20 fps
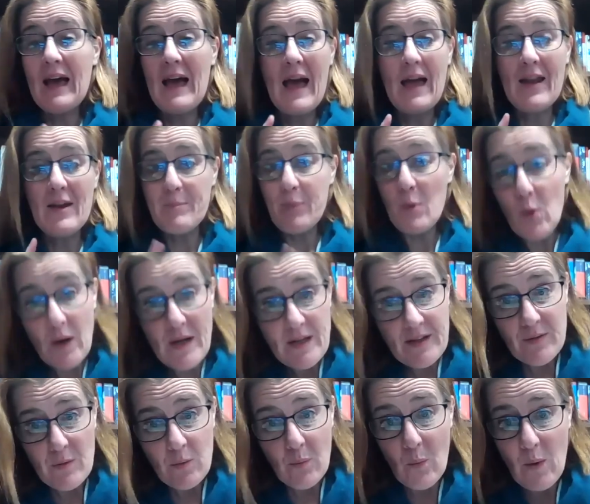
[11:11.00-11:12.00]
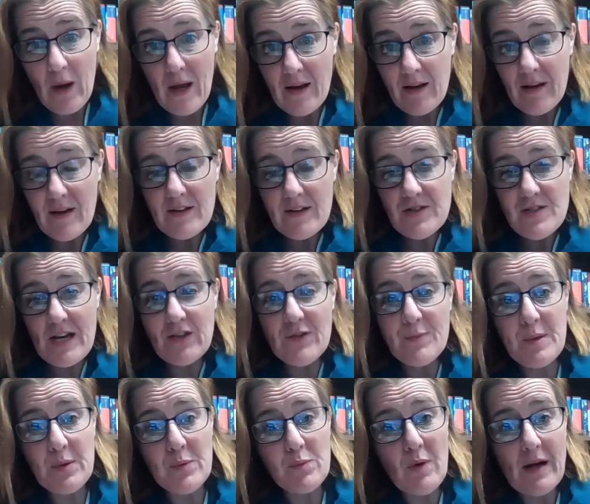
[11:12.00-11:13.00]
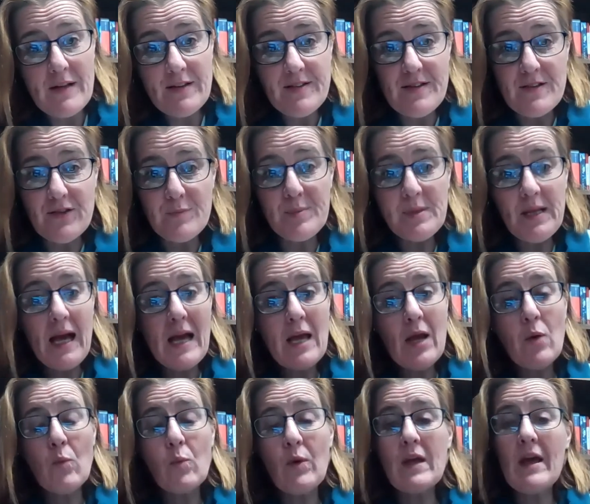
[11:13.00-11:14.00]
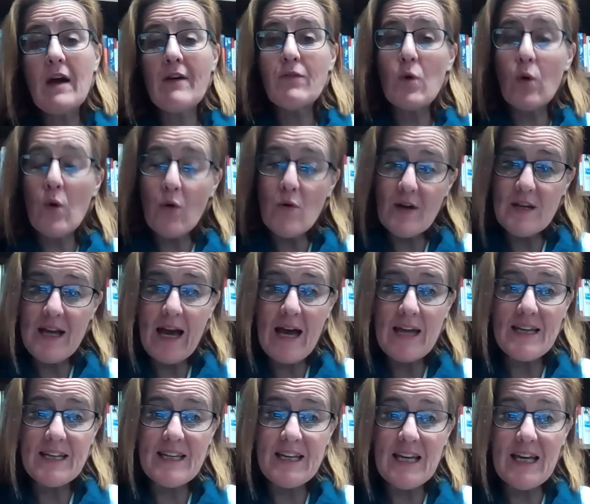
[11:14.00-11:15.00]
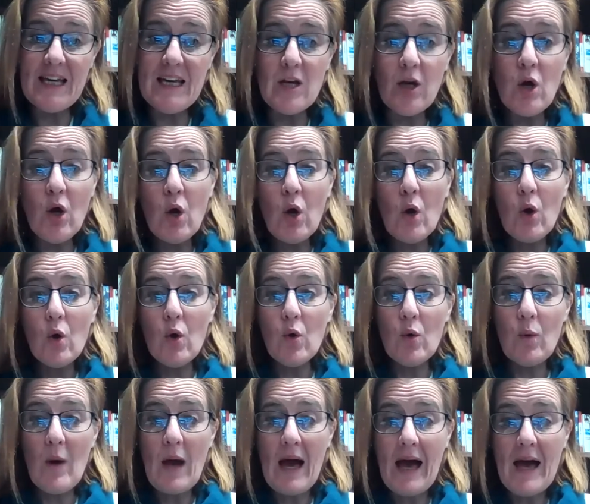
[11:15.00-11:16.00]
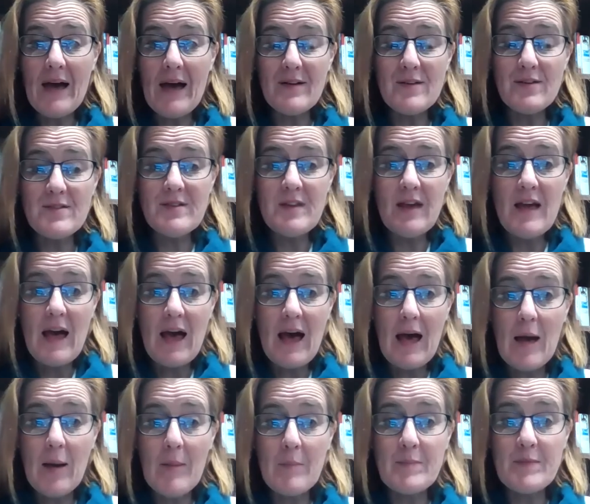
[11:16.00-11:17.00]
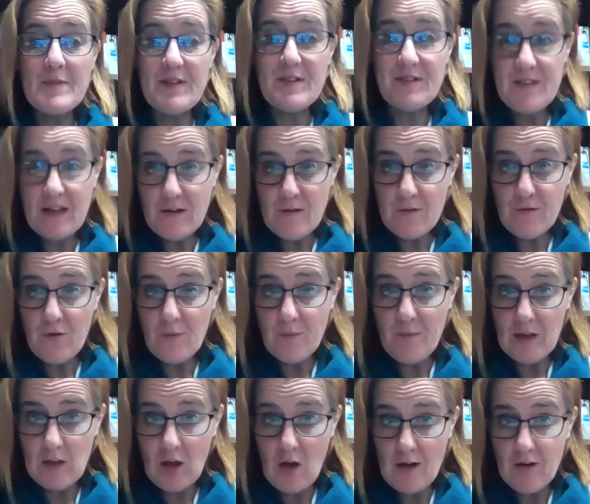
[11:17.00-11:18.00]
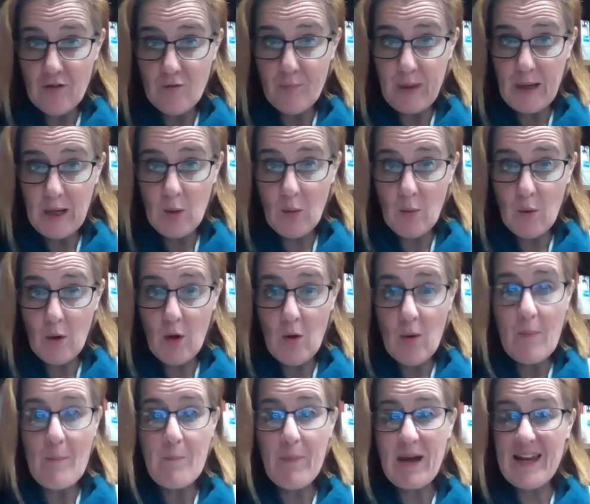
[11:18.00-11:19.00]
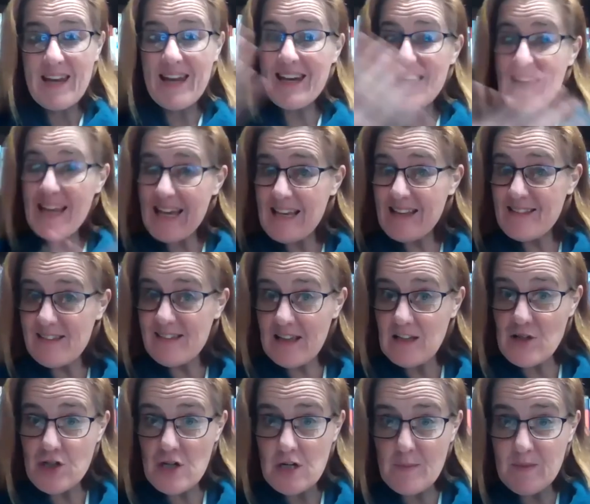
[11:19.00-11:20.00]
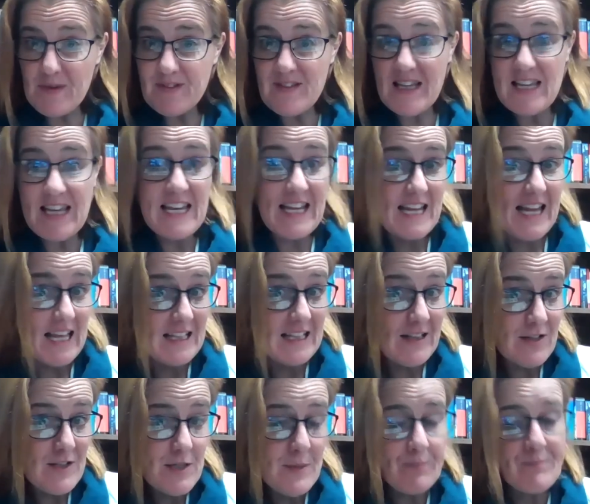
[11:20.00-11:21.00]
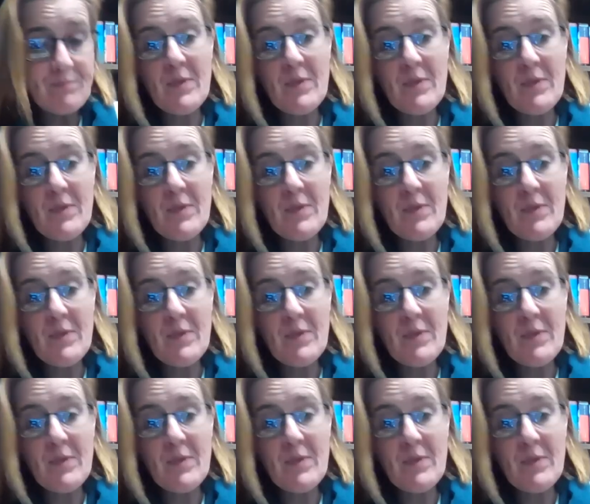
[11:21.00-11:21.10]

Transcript: at a point when Shakespeare writes this play, we have already had a king who has descended from the line of Banquo but needs legitimacy in England.